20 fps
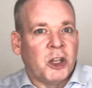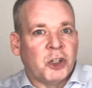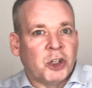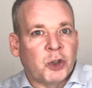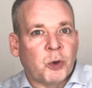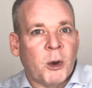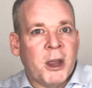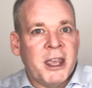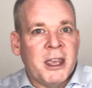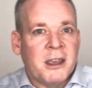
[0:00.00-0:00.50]
and
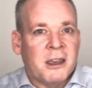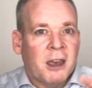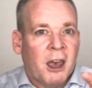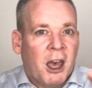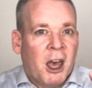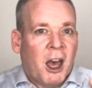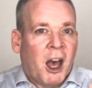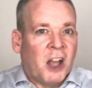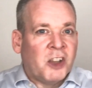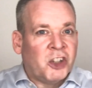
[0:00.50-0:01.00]
tweak,
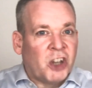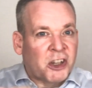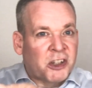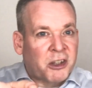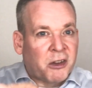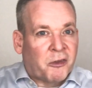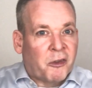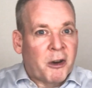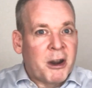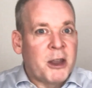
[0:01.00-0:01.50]
adjust
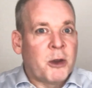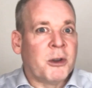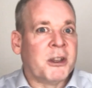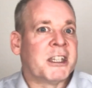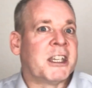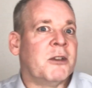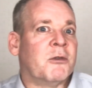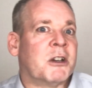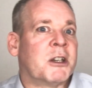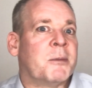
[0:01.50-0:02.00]
the
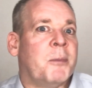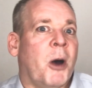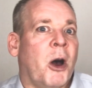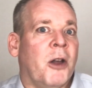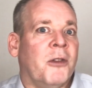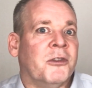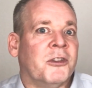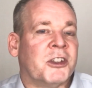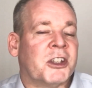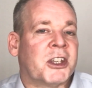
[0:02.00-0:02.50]
frequency
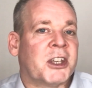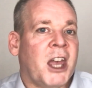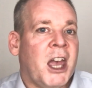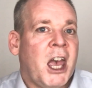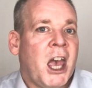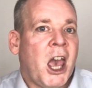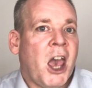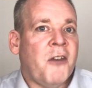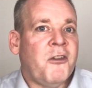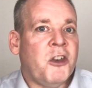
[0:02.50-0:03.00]
response,
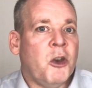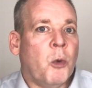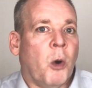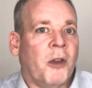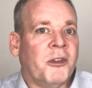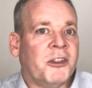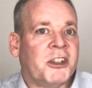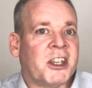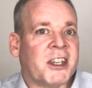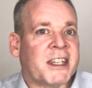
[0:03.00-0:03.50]
if you
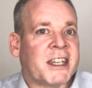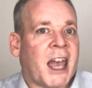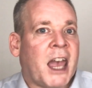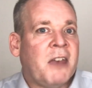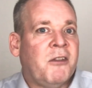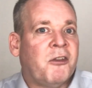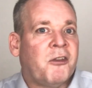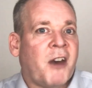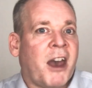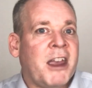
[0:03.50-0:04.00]
want to
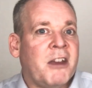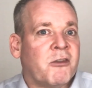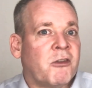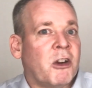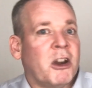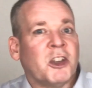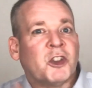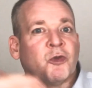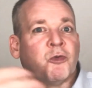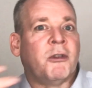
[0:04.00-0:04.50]
save
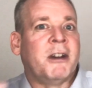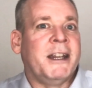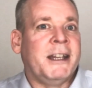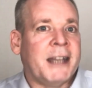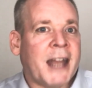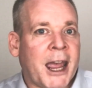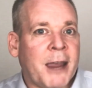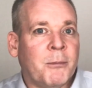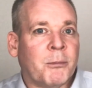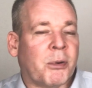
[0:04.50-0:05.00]
favorites,
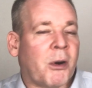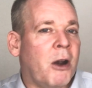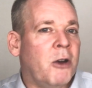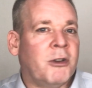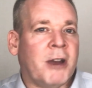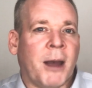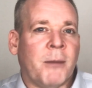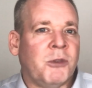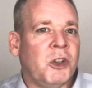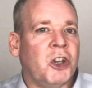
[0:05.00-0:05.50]
rename
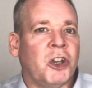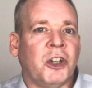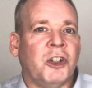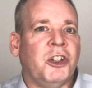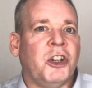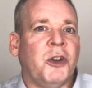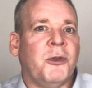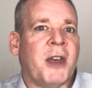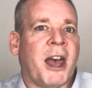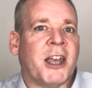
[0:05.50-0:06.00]
programs, you can
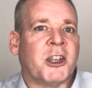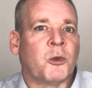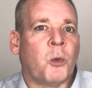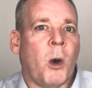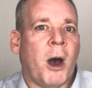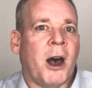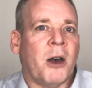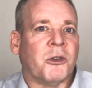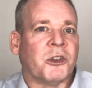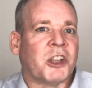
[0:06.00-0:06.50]
do that as well.